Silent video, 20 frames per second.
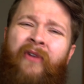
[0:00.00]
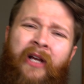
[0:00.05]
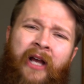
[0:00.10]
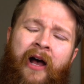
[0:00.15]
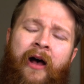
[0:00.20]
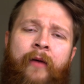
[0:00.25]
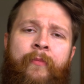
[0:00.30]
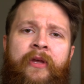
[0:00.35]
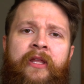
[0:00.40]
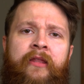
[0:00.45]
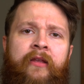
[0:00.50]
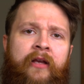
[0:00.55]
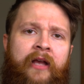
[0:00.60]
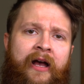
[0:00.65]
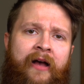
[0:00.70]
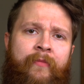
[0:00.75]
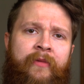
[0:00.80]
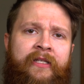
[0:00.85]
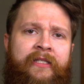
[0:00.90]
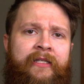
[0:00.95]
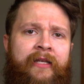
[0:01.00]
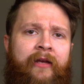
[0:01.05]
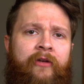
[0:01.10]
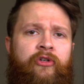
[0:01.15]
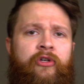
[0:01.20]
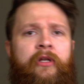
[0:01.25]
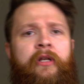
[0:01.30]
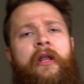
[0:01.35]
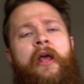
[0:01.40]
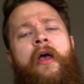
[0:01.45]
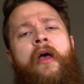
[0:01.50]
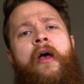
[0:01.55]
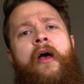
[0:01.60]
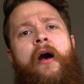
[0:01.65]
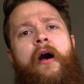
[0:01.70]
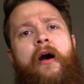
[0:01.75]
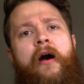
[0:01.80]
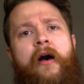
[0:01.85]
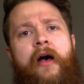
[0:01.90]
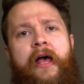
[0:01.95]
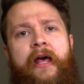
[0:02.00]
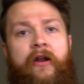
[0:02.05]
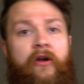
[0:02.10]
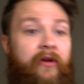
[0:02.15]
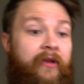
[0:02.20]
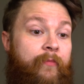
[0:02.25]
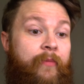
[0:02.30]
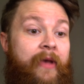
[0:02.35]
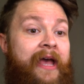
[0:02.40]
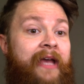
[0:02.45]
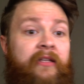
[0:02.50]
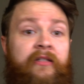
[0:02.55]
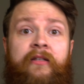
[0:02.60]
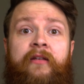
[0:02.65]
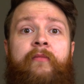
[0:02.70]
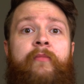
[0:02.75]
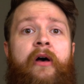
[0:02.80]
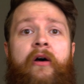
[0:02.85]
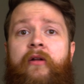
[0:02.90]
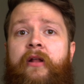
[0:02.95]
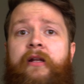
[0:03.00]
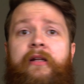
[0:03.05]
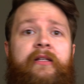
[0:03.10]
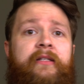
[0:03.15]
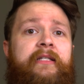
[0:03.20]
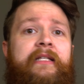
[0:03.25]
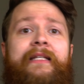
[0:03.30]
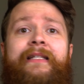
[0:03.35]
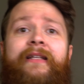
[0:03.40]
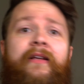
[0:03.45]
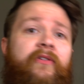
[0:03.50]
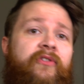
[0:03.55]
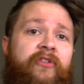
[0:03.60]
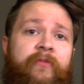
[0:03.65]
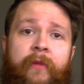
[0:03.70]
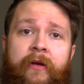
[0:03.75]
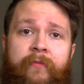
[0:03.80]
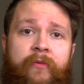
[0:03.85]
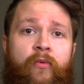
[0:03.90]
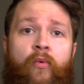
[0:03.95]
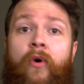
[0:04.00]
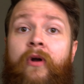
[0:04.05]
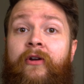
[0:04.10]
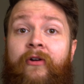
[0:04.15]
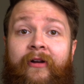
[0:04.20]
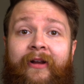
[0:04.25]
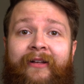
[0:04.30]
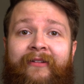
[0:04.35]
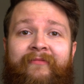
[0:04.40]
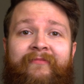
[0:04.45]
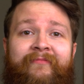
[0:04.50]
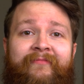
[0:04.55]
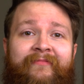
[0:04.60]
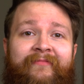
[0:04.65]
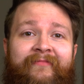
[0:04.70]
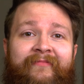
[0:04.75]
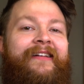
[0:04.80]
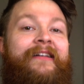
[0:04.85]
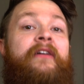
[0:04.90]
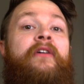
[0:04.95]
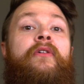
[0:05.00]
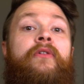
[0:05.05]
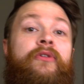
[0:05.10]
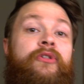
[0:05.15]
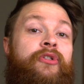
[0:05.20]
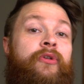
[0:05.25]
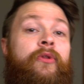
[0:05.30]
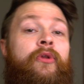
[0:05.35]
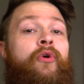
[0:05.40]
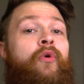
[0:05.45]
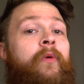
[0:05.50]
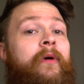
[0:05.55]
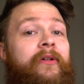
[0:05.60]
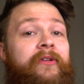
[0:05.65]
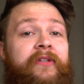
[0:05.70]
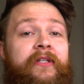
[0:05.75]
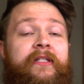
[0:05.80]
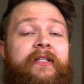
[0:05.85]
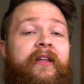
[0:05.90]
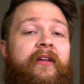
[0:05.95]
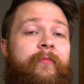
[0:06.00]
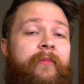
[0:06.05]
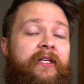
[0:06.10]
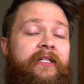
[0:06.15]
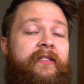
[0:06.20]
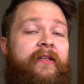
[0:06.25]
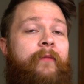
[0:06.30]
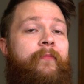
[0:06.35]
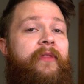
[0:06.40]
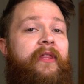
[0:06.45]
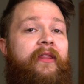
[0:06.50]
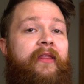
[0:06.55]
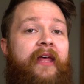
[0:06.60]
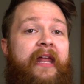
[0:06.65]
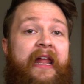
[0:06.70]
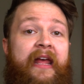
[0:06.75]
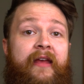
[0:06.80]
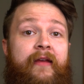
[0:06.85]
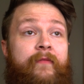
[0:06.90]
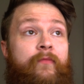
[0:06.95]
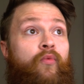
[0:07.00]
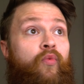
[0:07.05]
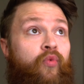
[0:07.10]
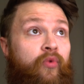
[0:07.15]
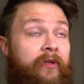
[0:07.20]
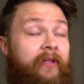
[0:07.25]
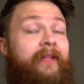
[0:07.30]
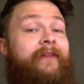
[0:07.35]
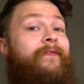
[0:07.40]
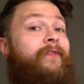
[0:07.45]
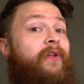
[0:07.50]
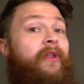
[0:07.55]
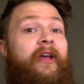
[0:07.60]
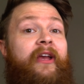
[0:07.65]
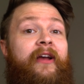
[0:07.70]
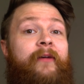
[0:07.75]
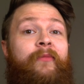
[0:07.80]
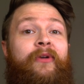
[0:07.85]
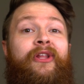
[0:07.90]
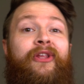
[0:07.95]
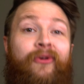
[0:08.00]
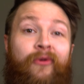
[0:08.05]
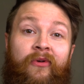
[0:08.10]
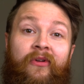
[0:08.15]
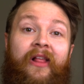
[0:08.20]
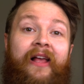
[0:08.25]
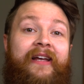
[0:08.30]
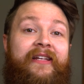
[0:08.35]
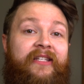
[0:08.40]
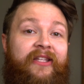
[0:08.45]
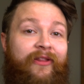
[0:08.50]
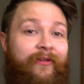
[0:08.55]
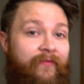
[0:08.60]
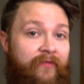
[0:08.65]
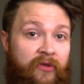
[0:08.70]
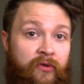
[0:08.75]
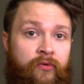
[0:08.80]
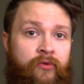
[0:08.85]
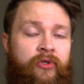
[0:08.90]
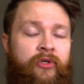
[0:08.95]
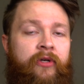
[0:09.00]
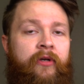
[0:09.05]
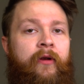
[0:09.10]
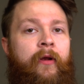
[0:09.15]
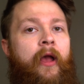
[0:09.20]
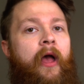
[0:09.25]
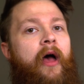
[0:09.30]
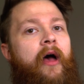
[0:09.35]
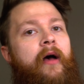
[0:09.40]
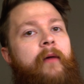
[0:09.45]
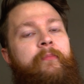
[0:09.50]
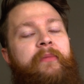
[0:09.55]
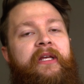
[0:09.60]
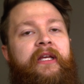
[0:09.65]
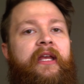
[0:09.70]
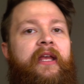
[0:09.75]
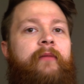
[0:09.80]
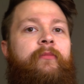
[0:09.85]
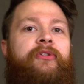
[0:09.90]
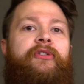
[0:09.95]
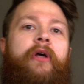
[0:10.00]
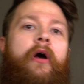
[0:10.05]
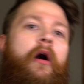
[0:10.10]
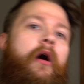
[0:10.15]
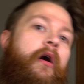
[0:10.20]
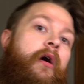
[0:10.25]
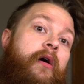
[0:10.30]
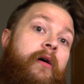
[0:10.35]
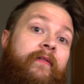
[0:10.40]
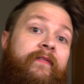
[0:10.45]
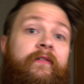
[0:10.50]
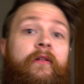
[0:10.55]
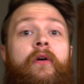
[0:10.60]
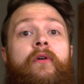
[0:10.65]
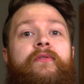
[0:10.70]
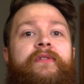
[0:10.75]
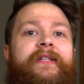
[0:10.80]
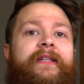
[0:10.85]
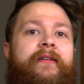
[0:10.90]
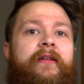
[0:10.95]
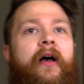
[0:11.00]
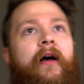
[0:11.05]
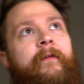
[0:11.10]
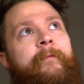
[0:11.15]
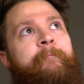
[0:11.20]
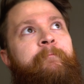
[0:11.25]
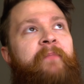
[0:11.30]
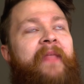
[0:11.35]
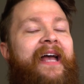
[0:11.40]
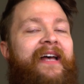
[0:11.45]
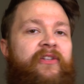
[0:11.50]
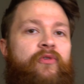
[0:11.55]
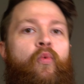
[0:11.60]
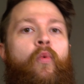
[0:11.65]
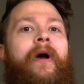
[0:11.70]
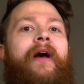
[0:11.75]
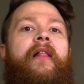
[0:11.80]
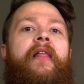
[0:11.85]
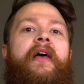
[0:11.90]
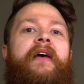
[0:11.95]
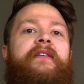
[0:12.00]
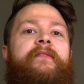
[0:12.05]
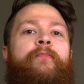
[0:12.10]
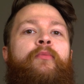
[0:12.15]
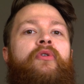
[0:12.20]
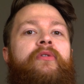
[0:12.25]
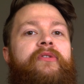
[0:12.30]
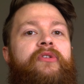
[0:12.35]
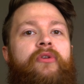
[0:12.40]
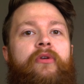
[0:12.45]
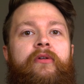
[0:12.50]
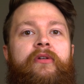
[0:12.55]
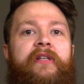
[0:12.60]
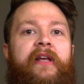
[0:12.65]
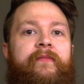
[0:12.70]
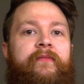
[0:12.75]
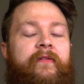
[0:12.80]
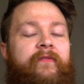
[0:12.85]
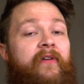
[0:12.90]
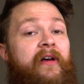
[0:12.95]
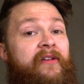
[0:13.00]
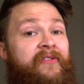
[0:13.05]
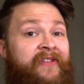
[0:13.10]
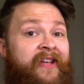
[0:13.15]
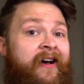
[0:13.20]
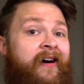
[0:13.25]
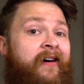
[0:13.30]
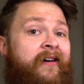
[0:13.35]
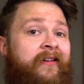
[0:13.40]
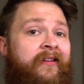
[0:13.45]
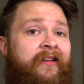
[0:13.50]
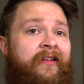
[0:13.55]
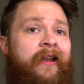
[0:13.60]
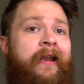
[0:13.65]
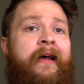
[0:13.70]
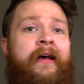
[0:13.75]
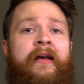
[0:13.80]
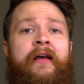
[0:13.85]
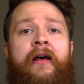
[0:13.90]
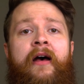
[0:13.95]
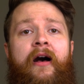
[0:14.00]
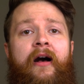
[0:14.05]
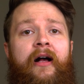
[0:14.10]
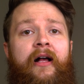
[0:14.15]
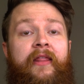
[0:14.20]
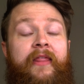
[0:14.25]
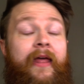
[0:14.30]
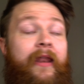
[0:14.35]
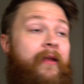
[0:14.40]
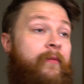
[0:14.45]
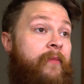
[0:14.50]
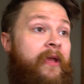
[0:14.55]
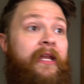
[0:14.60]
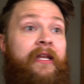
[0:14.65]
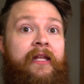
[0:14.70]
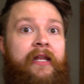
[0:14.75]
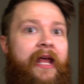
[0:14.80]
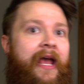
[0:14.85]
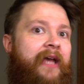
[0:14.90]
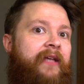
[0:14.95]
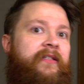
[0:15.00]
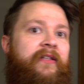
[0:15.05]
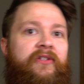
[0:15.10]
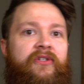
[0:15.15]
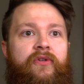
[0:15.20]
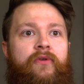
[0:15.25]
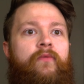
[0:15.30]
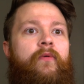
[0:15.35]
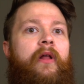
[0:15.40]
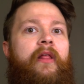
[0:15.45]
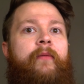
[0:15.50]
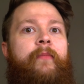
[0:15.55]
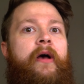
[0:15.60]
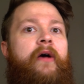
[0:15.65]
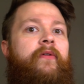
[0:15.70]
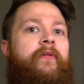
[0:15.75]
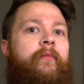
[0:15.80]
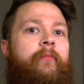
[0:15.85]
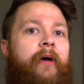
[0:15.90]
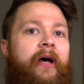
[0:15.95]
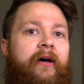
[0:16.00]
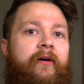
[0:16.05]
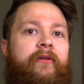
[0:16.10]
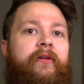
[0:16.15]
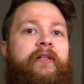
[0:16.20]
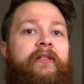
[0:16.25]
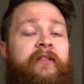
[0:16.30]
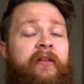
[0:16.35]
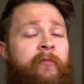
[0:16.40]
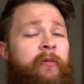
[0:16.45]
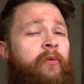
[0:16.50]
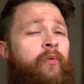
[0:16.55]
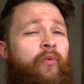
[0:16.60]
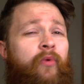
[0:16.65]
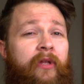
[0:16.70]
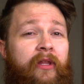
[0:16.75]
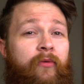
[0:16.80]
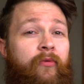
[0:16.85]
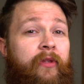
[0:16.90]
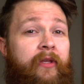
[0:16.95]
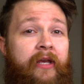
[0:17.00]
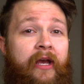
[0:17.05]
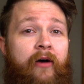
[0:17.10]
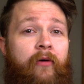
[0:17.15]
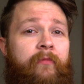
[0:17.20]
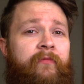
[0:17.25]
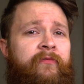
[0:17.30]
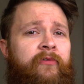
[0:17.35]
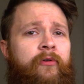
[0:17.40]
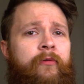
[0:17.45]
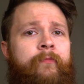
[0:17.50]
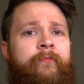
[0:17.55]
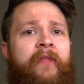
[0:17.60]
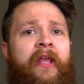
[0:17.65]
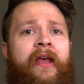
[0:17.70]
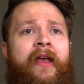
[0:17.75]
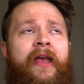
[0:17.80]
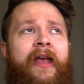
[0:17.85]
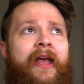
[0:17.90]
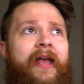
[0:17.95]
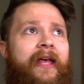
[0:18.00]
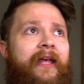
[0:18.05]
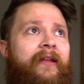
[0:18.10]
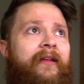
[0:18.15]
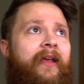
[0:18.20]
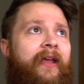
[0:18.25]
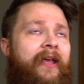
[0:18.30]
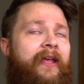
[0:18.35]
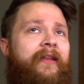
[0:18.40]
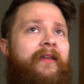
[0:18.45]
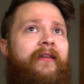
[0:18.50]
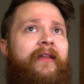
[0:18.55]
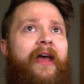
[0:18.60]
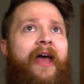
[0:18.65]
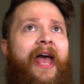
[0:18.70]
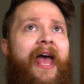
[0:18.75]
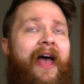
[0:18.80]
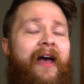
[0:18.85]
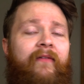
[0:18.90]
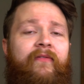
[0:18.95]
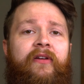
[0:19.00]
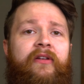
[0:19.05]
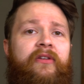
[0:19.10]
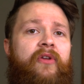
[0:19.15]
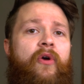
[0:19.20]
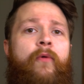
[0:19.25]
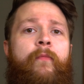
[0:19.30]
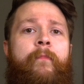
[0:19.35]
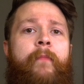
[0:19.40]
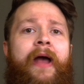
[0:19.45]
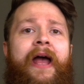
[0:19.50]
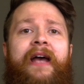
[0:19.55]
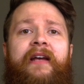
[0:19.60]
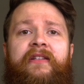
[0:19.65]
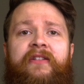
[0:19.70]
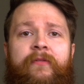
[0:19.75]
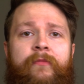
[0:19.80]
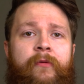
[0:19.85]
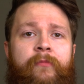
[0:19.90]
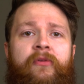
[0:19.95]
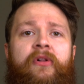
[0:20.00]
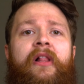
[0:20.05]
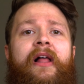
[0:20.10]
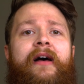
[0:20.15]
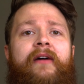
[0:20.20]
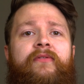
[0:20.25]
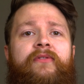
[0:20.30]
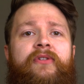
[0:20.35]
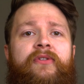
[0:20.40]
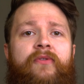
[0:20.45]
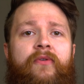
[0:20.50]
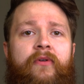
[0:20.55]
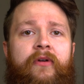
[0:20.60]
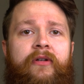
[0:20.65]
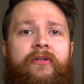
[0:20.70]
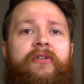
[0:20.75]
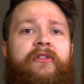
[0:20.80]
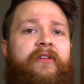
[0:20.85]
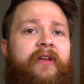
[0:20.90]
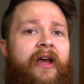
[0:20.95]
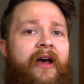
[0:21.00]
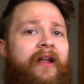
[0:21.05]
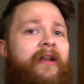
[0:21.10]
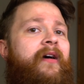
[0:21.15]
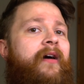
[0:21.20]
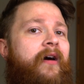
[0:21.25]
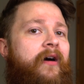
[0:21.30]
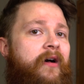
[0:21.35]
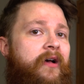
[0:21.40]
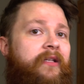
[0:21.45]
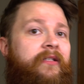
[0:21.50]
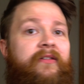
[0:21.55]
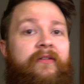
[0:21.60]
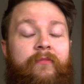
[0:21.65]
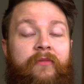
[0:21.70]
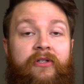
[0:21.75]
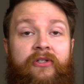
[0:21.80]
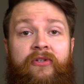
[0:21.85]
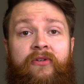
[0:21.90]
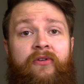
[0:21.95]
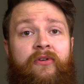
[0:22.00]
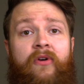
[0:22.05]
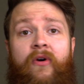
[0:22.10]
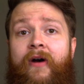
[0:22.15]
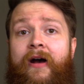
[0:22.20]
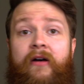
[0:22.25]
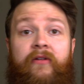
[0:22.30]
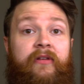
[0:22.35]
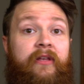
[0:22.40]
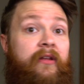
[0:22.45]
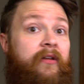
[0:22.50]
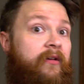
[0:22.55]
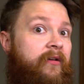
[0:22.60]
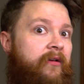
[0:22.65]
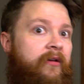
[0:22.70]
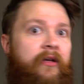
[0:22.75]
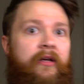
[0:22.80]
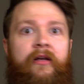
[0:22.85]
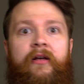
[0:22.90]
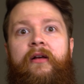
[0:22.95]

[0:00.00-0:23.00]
a comment in the comments section, and I'll get back to you about any details you might be wondering. So the Kwilt is going to be something that I really feel like I'm going to utilize in the future. Being able to offload stuff as well as put certain types of files on it that I may need access to while I'm out and about is going to be really helpful. And having no maximum cloud storage is kind of awesome because you can go out and get a